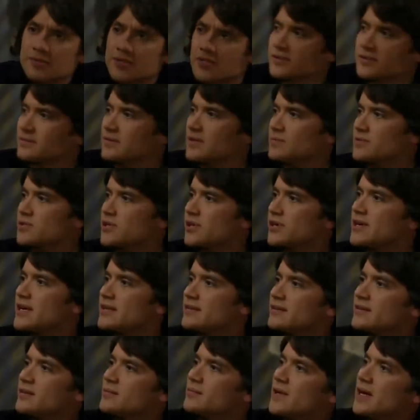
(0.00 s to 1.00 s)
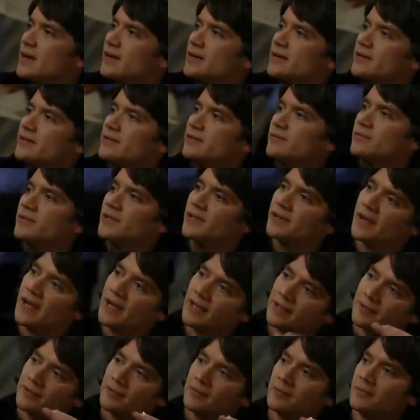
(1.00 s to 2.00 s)
I'm just I'm sorry you have to come down here when you're
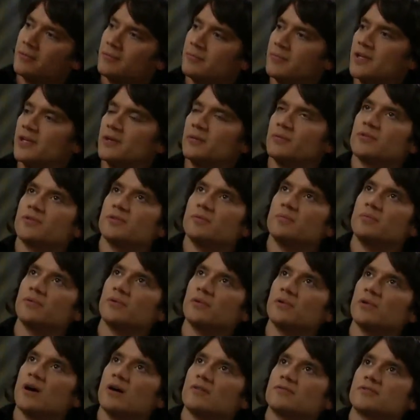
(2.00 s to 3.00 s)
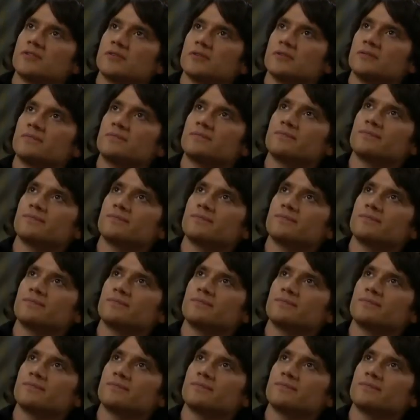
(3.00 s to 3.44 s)
not meeting with your parole officer.